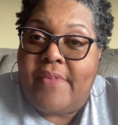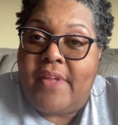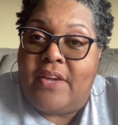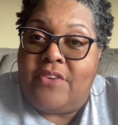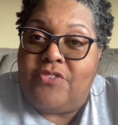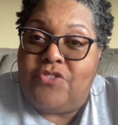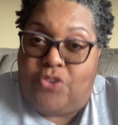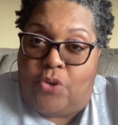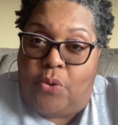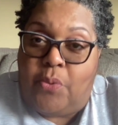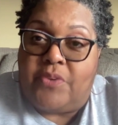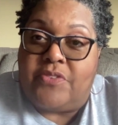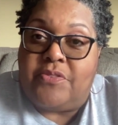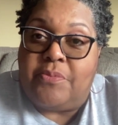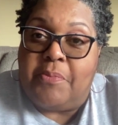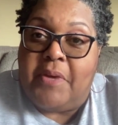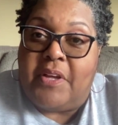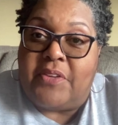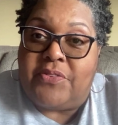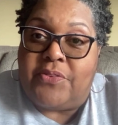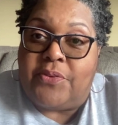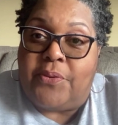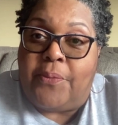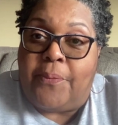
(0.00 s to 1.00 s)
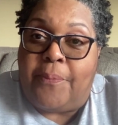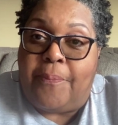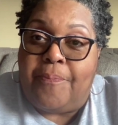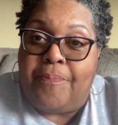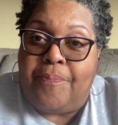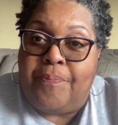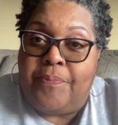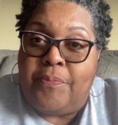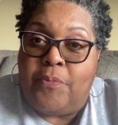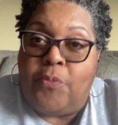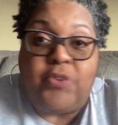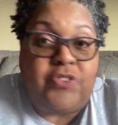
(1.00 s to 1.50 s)
show its muscle,
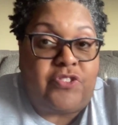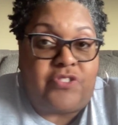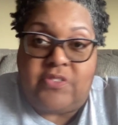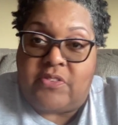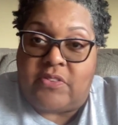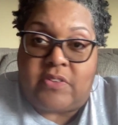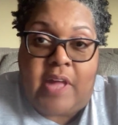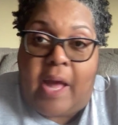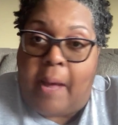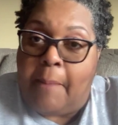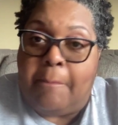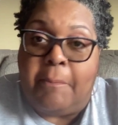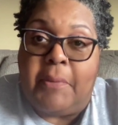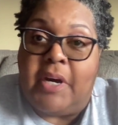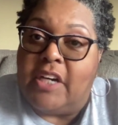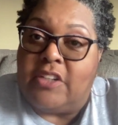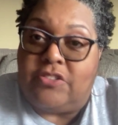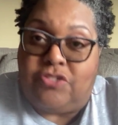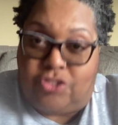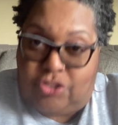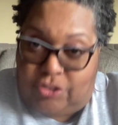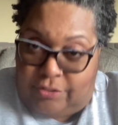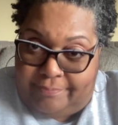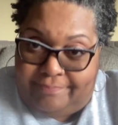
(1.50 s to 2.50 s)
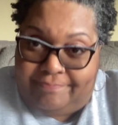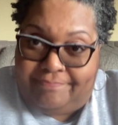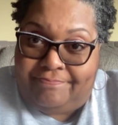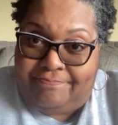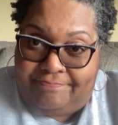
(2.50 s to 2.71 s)
which is not much,